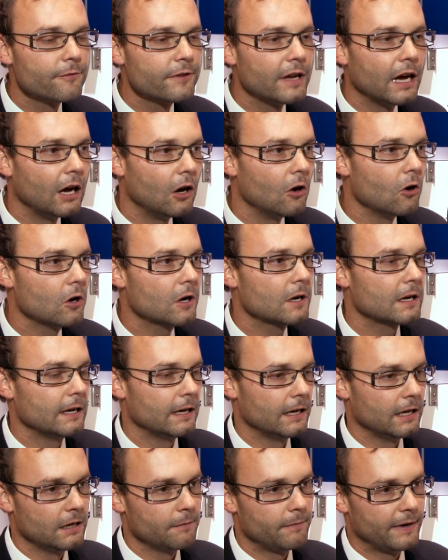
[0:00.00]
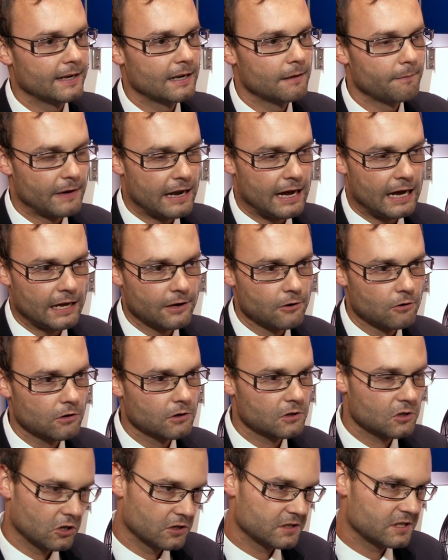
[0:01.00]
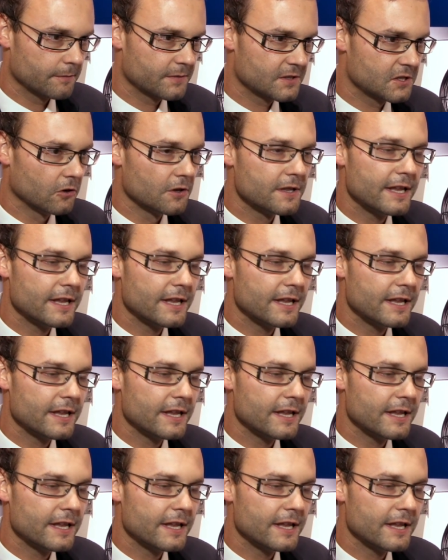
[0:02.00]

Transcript: Ease of installation and operation